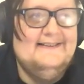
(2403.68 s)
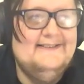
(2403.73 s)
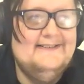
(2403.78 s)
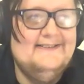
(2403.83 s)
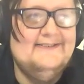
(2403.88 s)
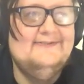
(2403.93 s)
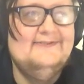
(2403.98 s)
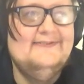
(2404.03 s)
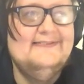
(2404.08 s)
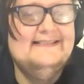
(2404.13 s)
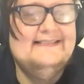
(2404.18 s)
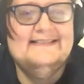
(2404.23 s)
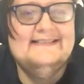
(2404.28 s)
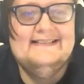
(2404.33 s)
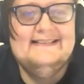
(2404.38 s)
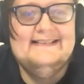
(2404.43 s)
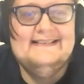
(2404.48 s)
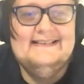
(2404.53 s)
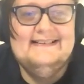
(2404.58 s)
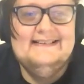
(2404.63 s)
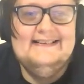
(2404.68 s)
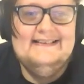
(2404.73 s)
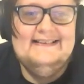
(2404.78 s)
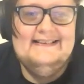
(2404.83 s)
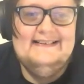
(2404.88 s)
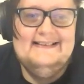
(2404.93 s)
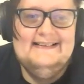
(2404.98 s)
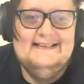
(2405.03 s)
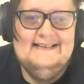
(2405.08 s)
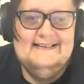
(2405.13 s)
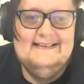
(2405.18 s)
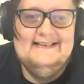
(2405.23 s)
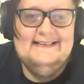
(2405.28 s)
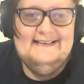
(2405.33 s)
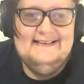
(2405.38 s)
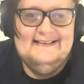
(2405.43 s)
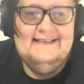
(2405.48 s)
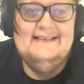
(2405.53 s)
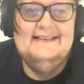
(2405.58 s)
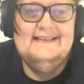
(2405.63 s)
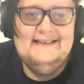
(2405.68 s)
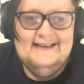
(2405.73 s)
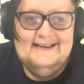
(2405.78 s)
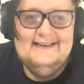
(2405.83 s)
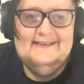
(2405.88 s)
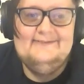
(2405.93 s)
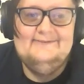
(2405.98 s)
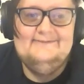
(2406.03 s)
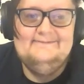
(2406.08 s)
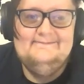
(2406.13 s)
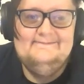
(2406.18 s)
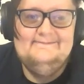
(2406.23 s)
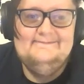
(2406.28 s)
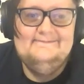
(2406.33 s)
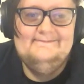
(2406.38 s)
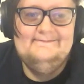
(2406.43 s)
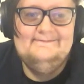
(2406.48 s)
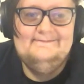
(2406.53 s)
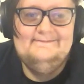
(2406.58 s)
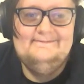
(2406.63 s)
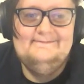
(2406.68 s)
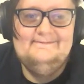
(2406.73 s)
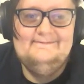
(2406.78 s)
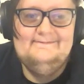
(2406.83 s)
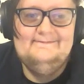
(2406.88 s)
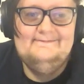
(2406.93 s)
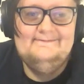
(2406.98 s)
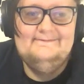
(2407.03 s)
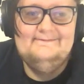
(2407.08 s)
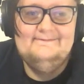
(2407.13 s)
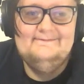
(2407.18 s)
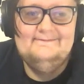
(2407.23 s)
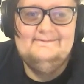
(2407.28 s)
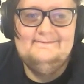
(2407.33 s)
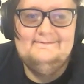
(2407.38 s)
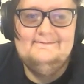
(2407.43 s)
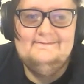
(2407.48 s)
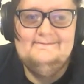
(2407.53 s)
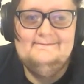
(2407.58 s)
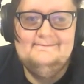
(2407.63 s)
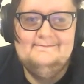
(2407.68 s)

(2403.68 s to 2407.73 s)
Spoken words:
This person isn't speaking.